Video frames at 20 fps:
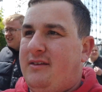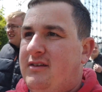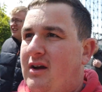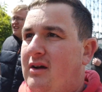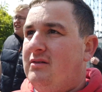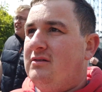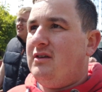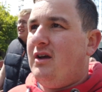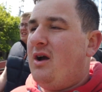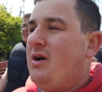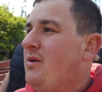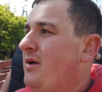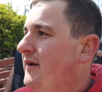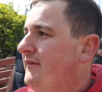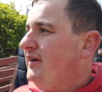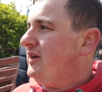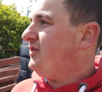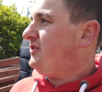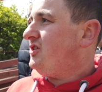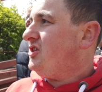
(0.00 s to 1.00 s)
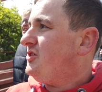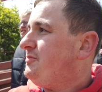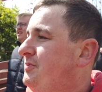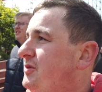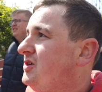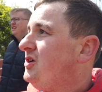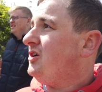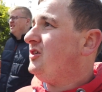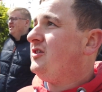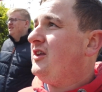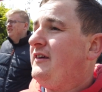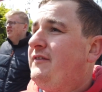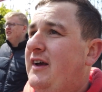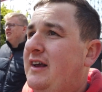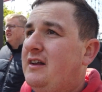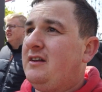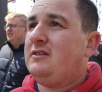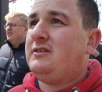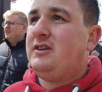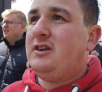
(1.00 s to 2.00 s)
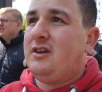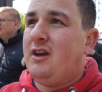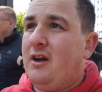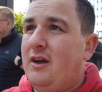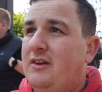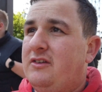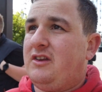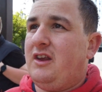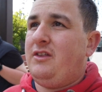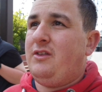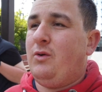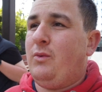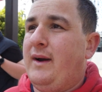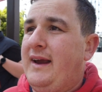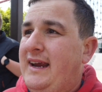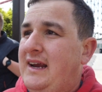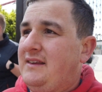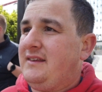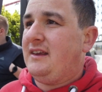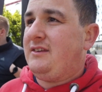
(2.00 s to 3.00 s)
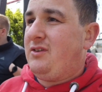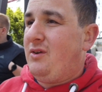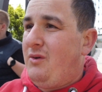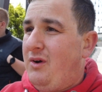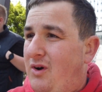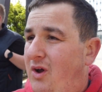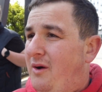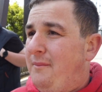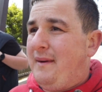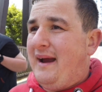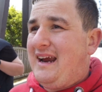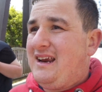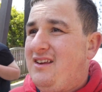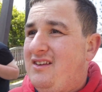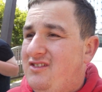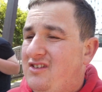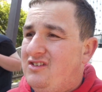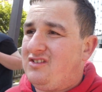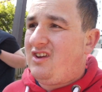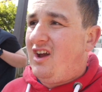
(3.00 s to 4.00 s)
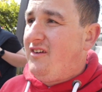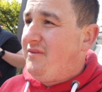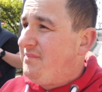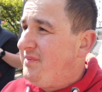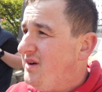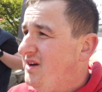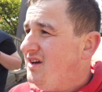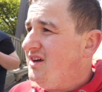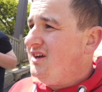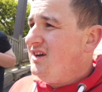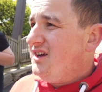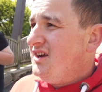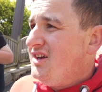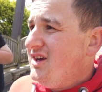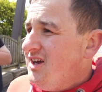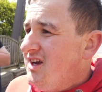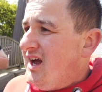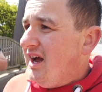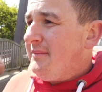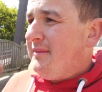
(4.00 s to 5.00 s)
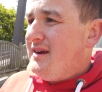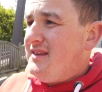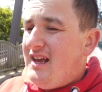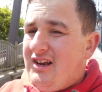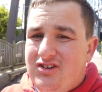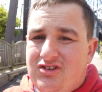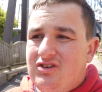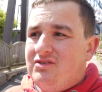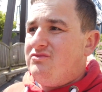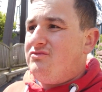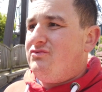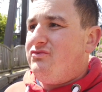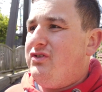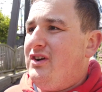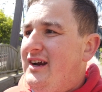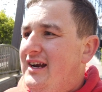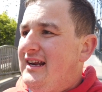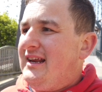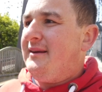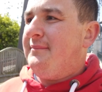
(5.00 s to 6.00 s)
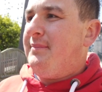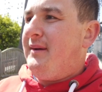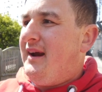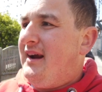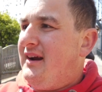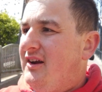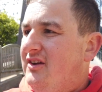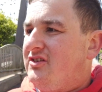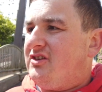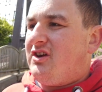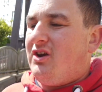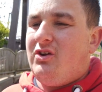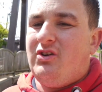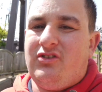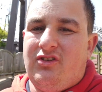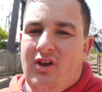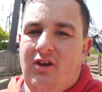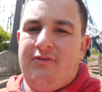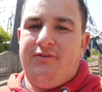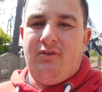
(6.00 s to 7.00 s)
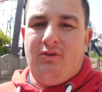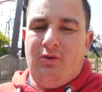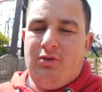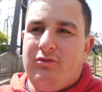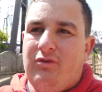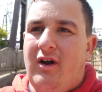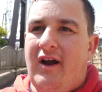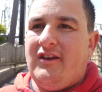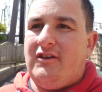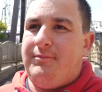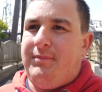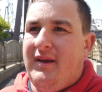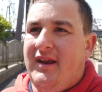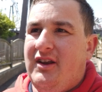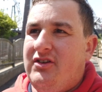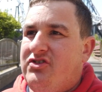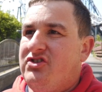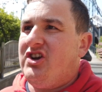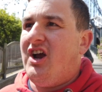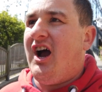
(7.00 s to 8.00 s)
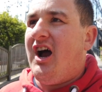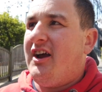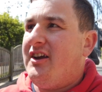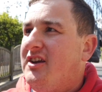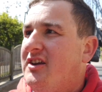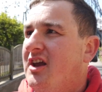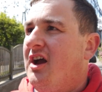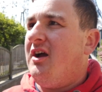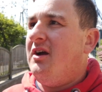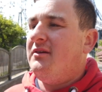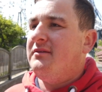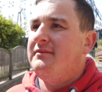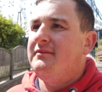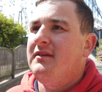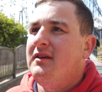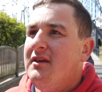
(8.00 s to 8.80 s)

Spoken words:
I don't know if it's just because they've had you know, it's in the week and they do a lot of maintenance and stuff, but I mean, that shouldn't really be an excuse though for all the rides being shut, you know.